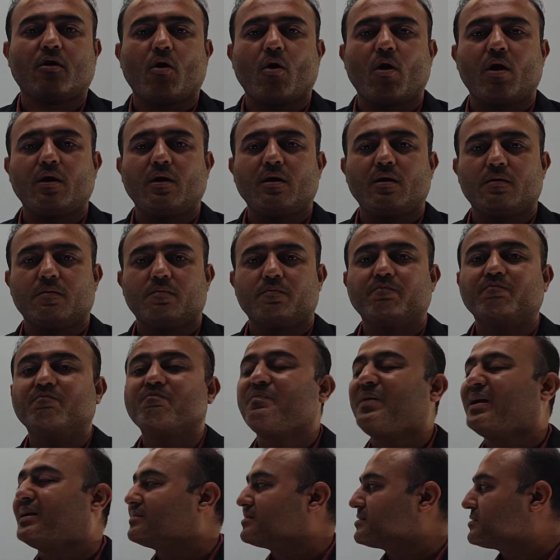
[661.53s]
all
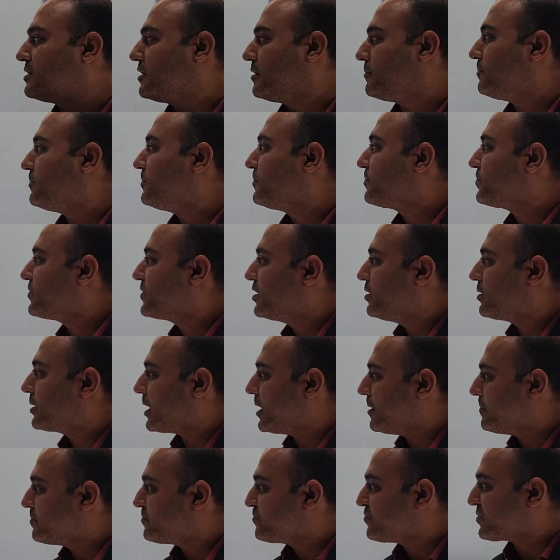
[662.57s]
mixed up.
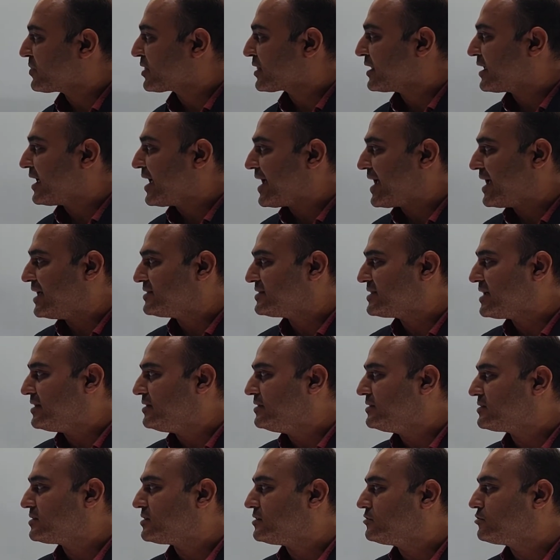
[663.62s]
Okay, as I
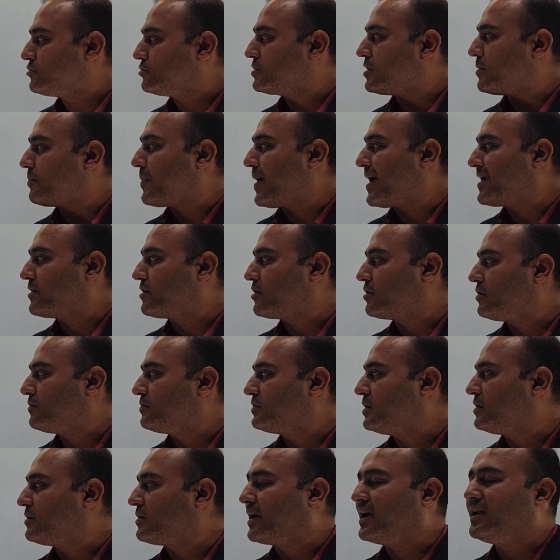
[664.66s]
listen to the patter of
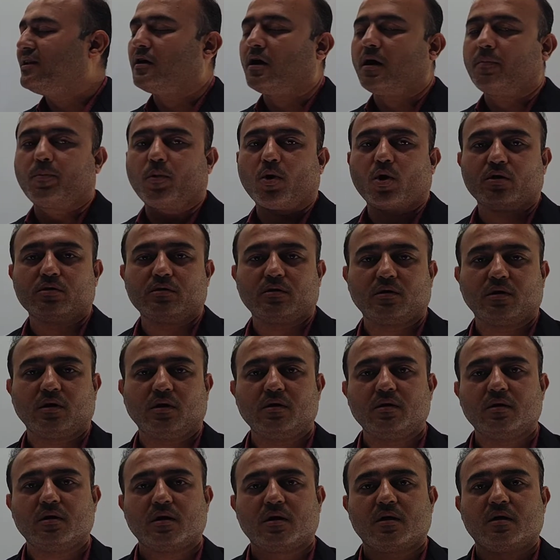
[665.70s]
the rain upon the
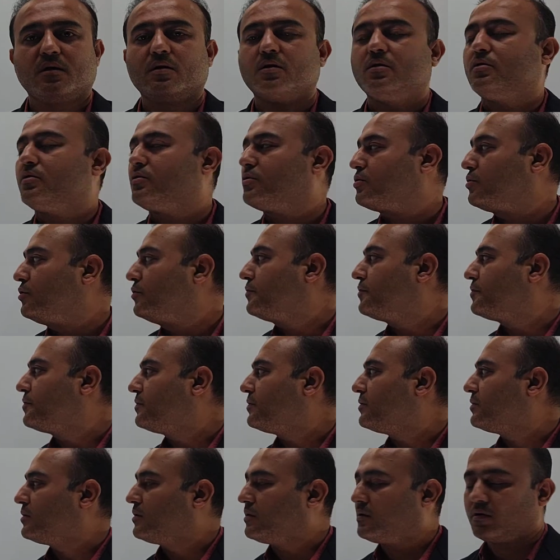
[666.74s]
roof.
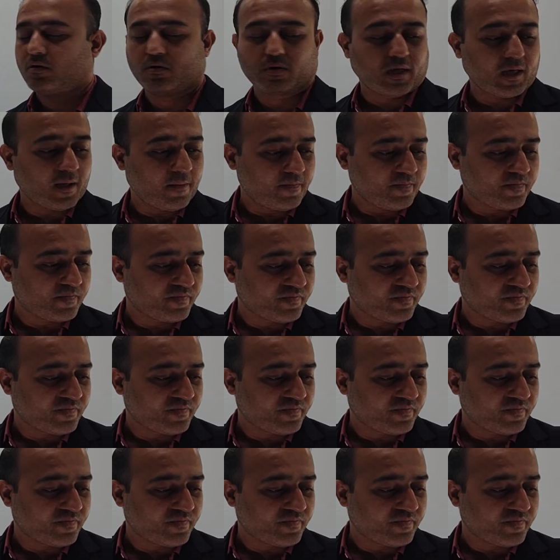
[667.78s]
Okay,